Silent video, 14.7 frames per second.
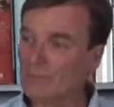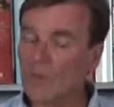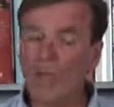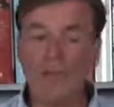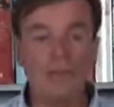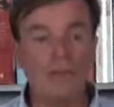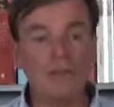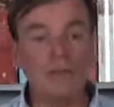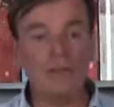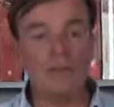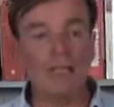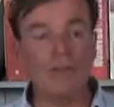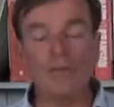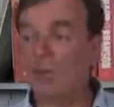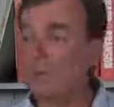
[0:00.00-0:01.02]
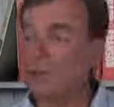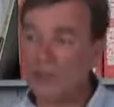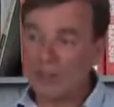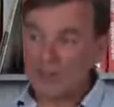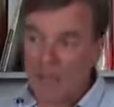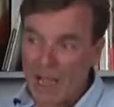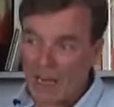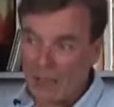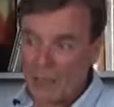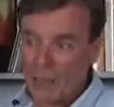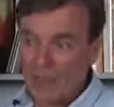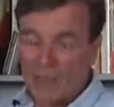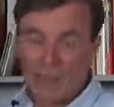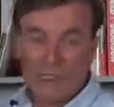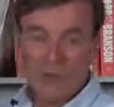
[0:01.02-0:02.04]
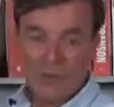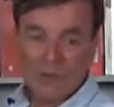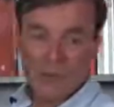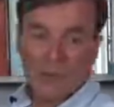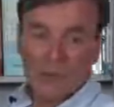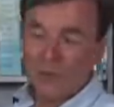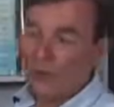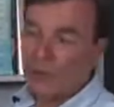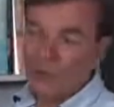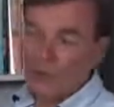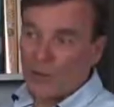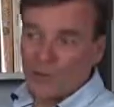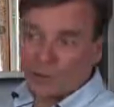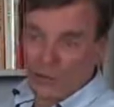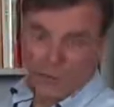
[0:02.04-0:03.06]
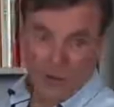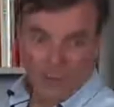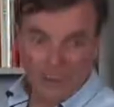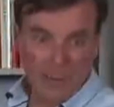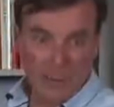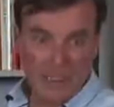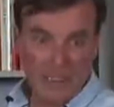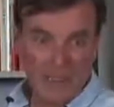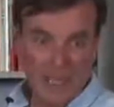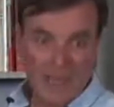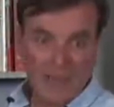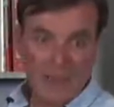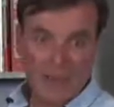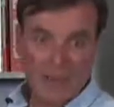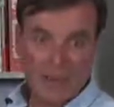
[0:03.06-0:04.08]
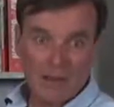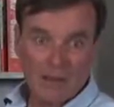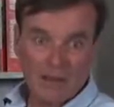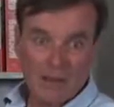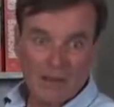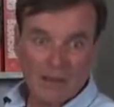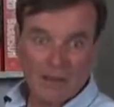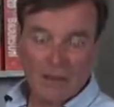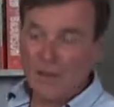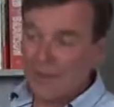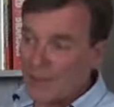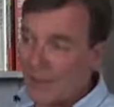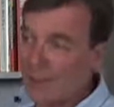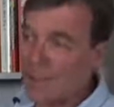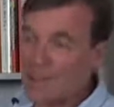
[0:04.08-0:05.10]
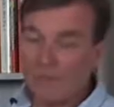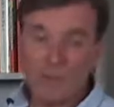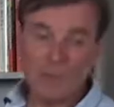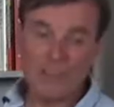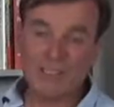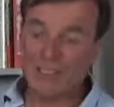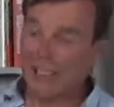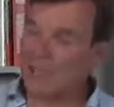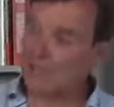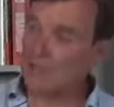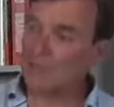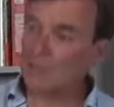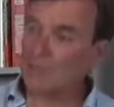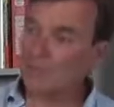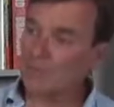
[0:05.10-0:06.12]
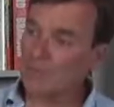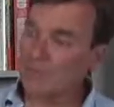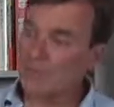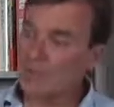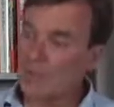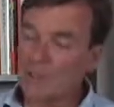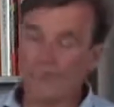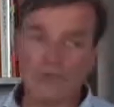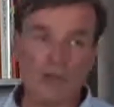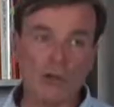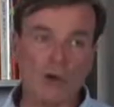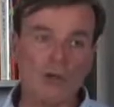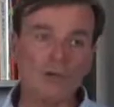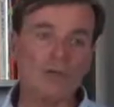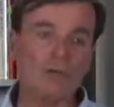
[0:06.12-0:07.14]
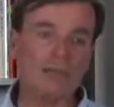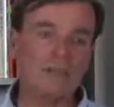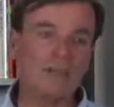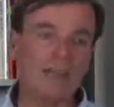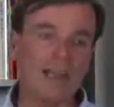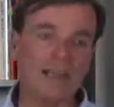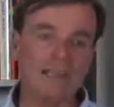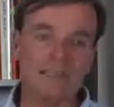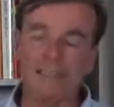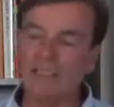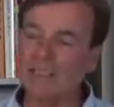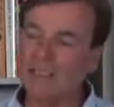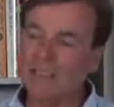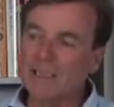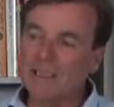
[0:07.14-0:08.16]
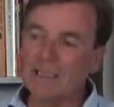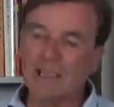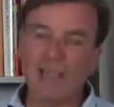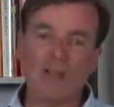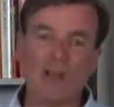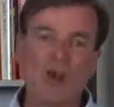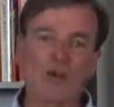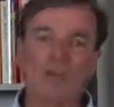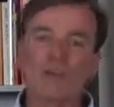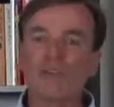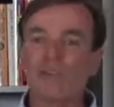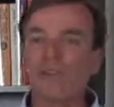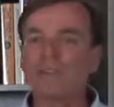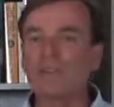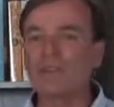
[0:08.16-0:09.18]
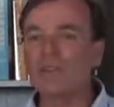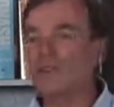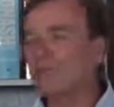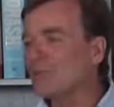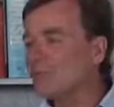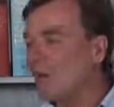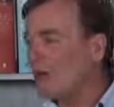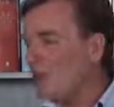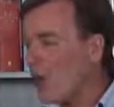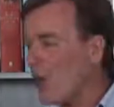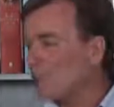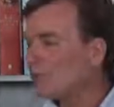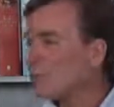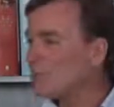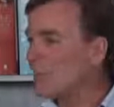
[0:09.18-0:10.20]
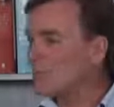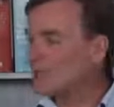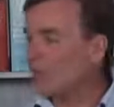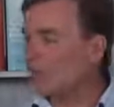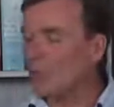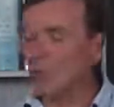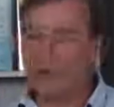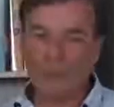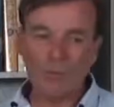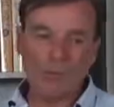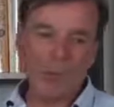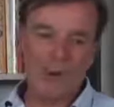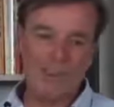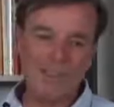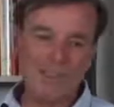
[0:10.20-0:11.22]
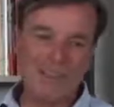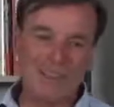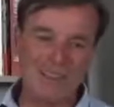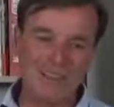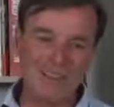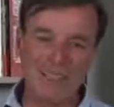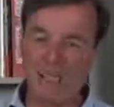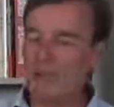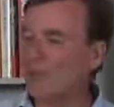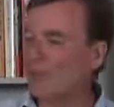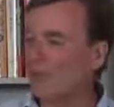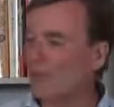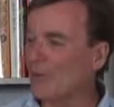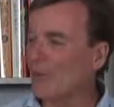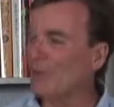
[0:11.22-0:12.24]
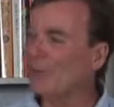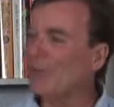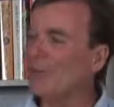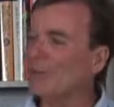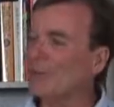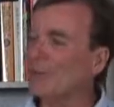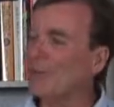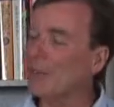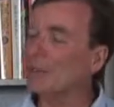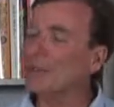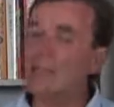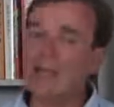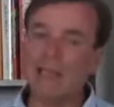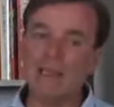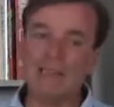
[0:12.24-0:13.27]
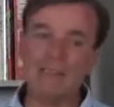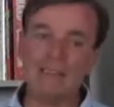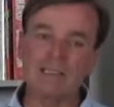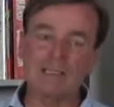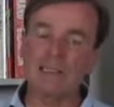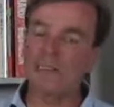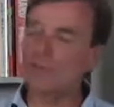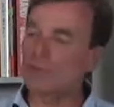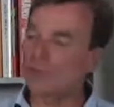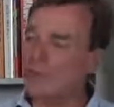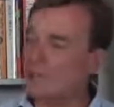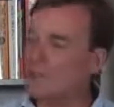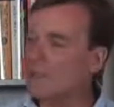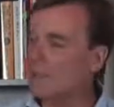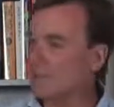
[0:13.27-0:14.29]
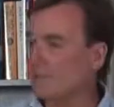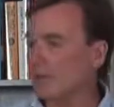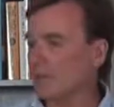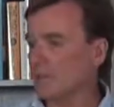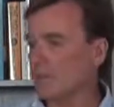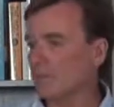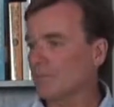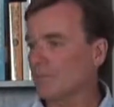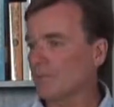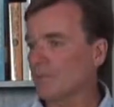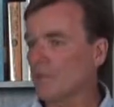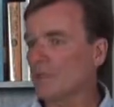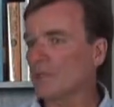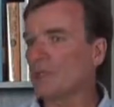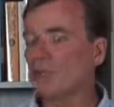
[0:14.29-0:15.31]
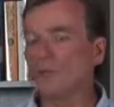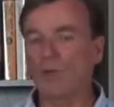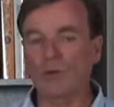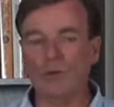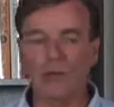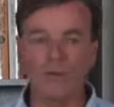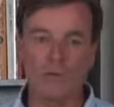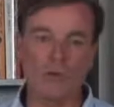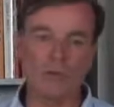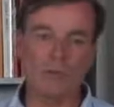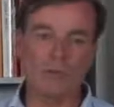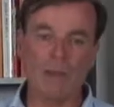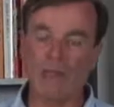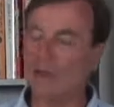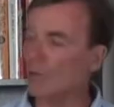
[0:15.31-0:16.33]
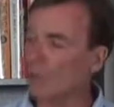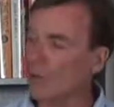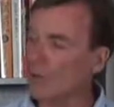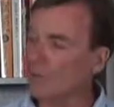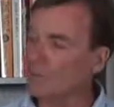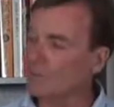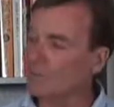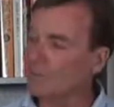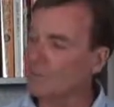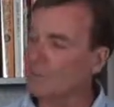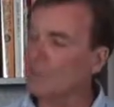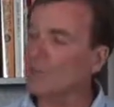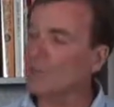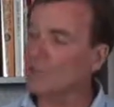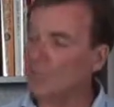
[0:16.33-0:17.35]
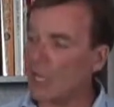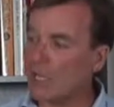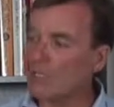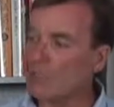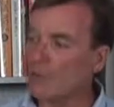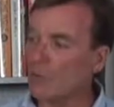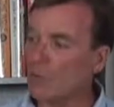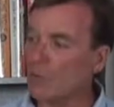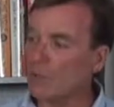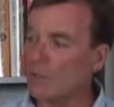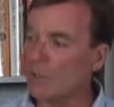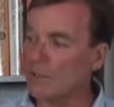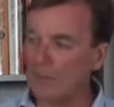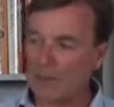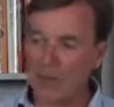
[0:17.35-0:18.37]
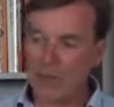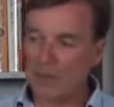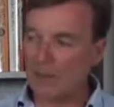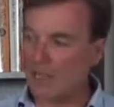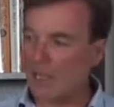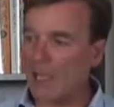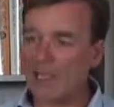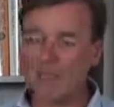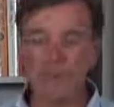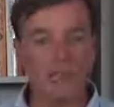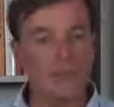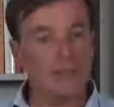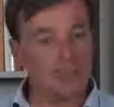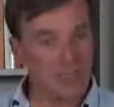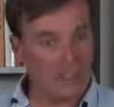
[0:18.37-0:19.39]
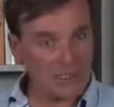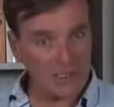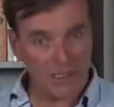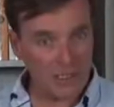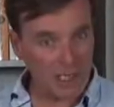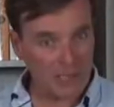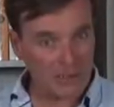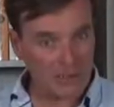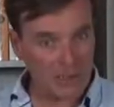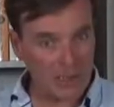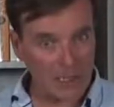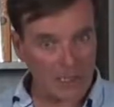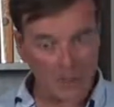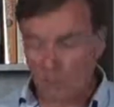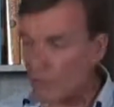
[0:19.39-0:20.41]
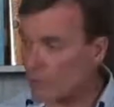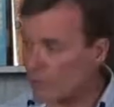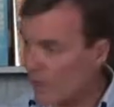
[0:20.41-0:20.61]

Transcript: And if, if I'm not in the market for beans, because I have also got plenty of coffee beans down there, then the invoice stands. So contra is actually, yeah, contra, for those who don't know, is best avoided. Brian's another example of the, the, the fact. And as I said, there's a real easy fix, is you put an invoice amount on it. You exchange invoices, and if they cancel out, the GST cancels out as well,